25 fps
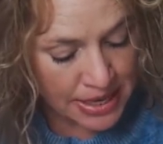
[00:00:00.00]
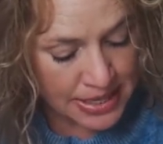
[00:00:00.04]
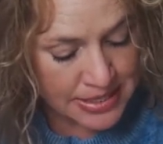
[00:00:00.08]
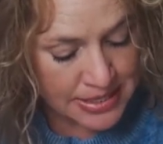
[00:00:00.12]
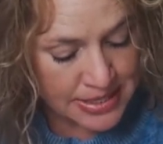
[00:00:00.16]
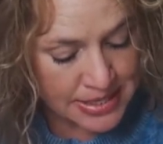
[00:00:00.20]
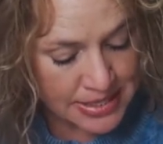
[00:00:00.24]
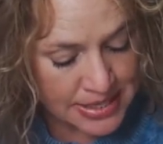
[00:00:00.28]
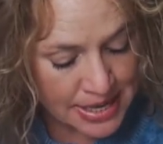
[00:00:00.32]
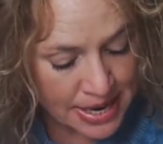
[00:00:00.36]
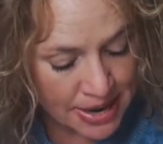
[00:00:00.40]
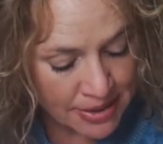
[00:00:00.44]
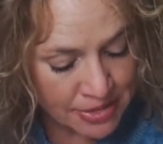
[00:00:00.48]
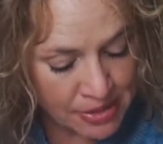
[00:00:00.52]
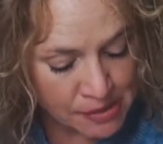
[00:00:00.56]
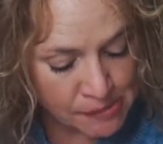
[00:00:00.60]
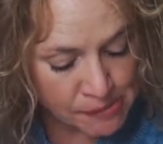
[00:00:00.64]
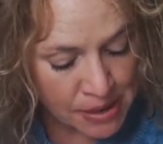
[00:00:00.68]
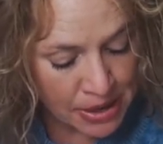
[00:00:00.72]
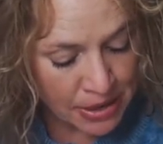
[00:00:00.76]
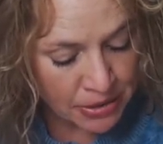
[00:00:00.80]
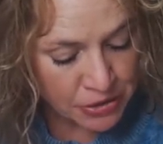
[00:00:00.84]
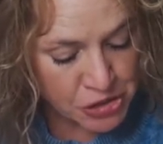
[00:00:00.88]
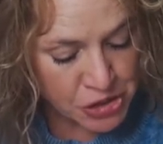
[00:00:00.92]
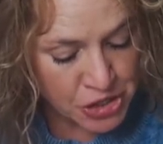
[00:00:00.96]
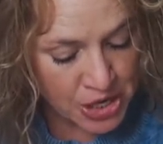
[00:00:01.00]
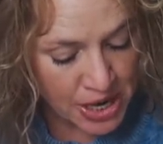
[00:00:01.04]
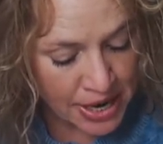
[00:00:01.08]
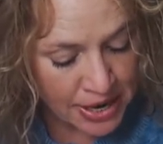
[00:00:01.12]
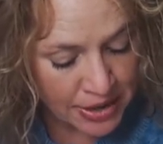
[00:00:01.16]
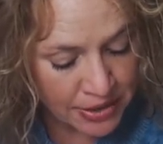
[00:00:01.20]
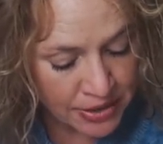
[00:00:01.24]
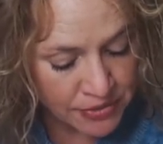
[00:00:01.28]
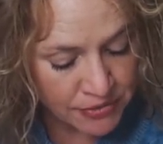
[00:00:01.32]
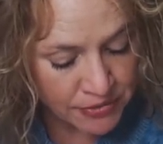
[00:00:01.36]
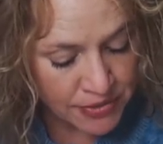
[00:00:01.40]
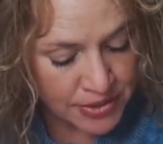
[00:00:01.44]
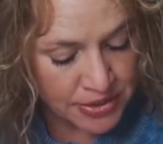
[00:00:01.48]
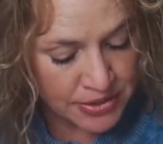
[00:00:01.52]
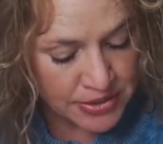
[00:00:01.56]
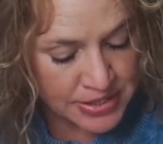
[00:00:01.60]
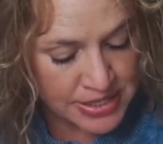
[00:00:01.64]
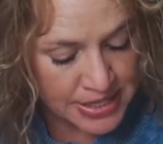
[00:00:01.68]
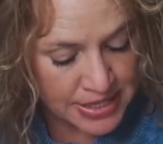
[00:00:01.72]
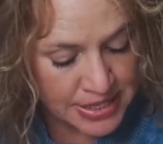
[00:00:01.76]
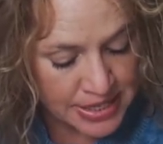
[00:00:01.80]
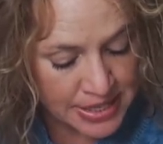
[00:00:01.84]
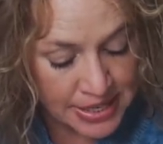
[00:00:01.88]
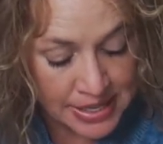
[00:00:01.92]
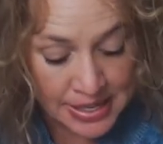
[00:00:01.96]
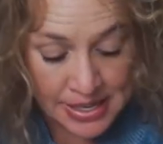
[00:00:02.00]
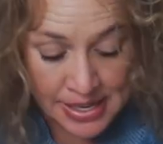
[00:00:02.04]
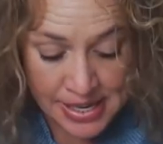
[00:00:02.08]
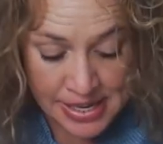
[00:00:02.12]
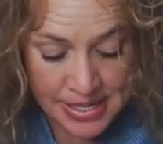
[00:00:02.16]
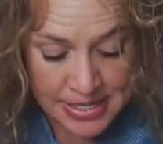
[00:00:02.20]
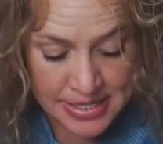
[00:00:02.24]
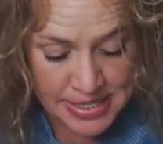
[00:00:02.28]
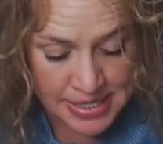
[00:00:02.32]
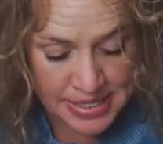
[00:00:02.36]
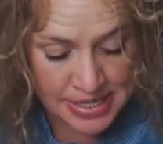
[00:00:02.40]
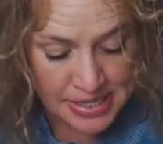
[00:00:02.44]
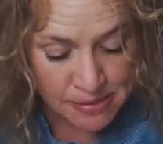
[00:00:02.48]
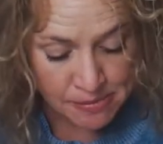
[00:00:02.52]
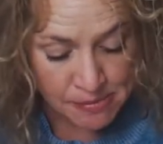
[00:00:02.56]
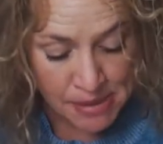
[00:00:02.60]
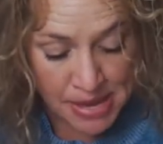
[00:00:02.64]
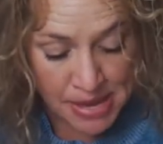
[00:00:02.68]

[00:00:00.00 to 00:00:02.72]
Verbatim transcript: Instead, the male child fills in his